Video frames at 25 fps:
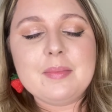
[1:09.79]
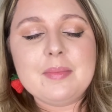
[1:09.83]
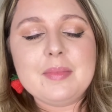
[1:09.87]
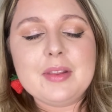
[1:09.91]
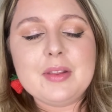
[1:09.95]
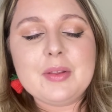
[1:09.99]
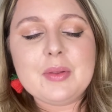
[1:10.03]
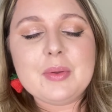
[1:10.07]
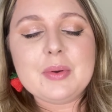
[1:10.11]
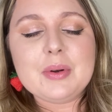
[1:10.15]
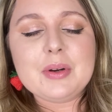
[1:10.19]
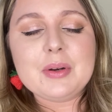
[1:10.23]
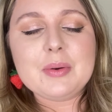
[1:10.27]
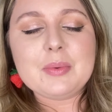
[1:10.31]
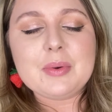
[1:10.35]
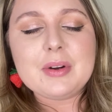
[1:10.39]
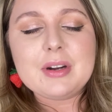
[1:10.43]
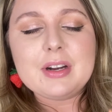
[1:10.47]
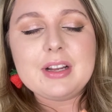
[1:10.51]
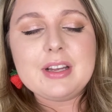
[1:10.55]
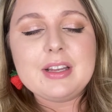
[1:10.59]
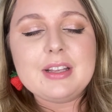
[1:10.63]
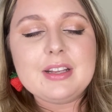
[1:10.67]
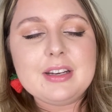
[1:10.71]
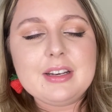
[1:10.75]
Lord, we're
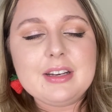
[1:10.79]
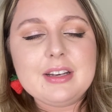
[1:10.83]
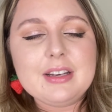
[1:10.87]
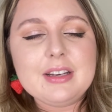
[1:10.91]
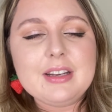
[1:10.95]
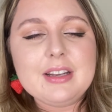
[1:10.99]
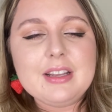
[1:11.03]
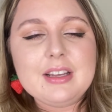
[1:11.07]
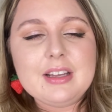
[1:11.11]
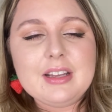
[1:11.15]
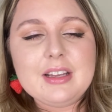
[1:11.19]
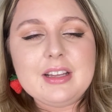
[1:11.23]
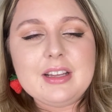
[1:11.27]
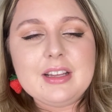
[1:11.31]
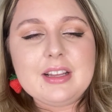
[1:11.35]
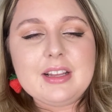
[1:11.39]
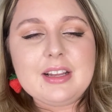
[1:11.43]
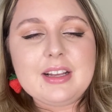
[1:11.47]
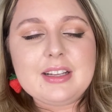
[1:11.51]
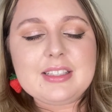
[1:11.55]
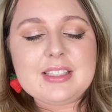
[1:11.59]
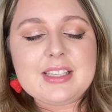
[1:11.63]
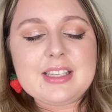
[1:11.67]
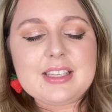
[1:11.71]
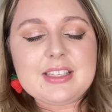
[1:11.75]
in
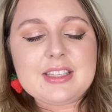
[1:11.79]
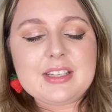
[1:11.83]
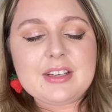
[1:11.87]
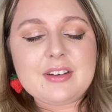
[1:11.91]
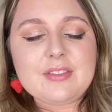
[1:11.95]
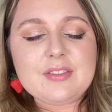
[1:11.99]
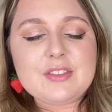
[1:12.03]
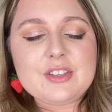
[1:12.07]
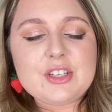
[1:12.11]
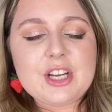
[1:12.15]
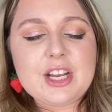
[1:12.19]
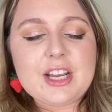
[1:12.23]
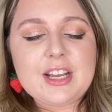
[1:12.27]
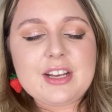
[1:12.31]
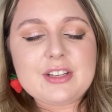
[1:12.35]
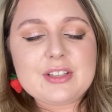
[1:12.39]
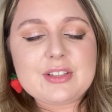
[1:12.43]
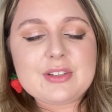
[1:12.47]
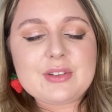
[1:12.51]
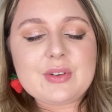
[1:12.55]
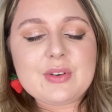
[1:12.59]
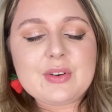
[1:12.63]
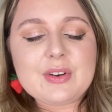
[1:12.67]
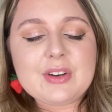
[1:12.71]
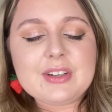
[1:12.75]
a season of change.
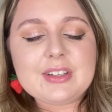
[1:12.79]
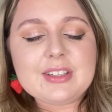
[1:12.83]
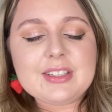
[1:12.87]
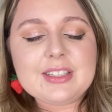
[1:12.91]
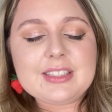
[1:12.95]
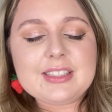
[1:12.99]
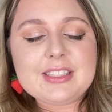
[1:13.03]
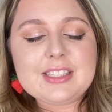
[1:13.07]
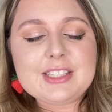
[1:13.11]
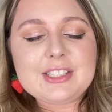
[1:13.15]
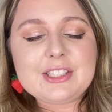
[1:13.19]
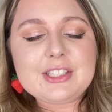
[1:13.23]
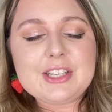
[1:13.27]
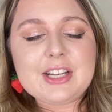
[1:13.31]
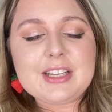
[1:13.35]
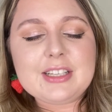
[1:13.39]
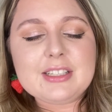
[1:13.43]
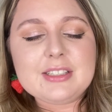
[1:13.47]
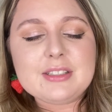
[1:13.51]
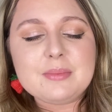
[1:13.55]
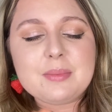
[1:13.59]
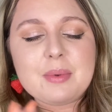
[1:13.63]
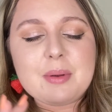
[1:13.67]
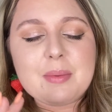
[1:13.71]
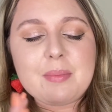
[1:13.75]
Lord, let these
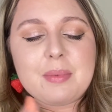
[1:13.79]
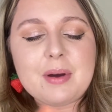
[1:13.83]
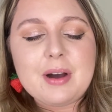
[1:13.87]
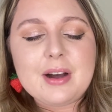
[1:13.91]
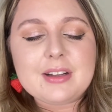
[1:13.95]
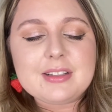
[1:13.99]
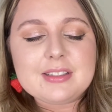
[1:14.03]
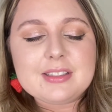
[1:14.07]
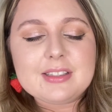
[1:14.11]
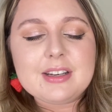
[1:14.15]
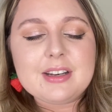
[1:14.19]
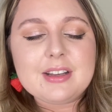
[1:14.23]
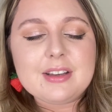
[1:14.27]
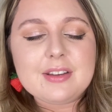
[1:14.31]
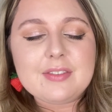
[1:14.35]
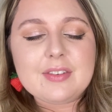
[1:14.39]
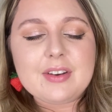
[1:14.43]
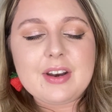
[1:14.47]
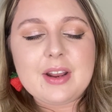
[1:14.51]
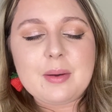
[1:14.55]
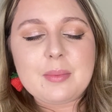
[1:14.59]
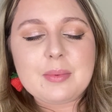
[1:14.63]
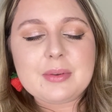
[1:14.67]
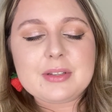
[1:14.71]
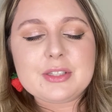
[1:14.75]
changes be positive and
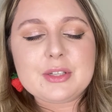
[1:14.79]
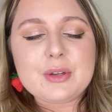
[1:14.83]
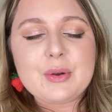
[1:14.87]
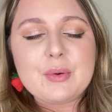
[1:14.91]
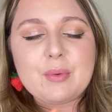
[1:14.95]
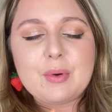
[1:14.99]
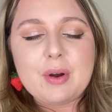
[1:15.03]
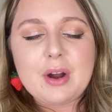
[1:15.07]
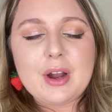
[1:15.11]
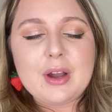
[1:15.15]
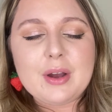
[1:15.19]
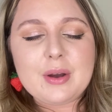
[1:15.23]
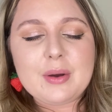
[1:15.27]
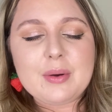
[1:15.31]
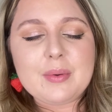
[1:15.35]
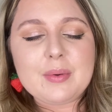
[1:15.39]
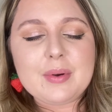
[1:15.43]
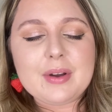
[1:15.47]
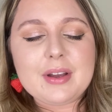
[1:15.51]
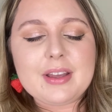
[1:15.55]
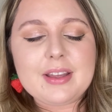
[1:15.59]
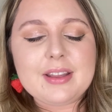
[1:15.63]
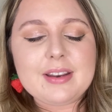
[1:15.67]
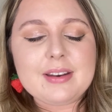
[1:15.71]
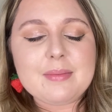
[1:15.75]
help us grow
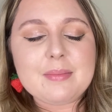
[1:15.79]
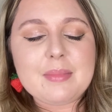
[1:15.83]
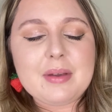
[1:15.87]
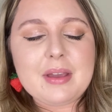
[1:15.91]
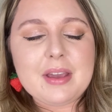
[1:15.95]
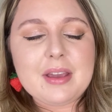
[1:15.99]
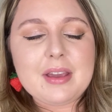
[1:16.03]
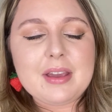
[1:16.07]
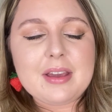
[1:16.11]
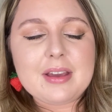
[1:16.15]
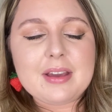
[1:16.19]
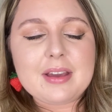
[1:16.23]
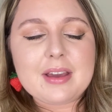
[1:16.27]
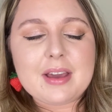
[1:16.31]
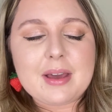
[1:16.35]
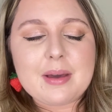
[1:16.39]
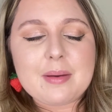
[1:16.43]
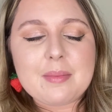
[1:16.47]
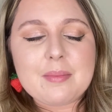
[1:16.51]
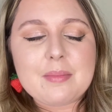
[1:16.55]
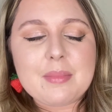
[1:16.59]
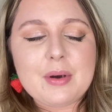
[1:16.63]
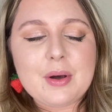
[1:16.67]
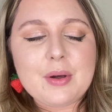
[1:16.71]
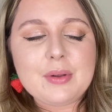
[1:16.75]
and
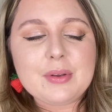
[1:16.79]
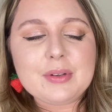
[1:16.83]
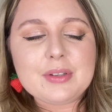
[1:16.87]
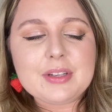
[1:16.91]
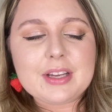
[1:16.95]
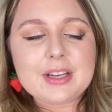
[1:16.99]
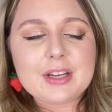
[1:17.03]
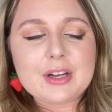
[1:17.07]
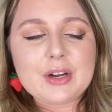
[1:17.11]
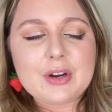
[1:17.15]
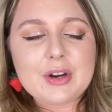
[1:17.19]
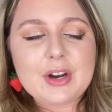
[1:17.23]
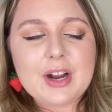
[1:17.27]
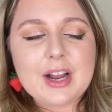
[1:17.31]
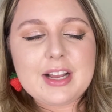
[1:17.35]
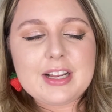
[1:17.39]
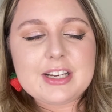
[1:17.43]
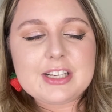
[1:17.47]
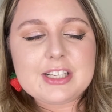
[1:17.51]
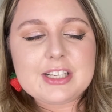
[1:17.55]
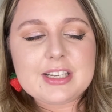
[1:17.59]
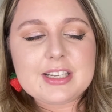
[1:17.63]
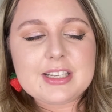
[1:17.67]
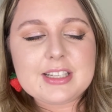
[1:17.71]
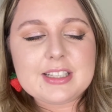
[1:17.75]
become bold and
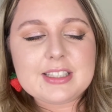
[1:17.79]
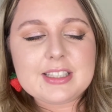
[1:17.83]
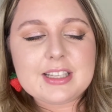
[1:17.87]
courageous.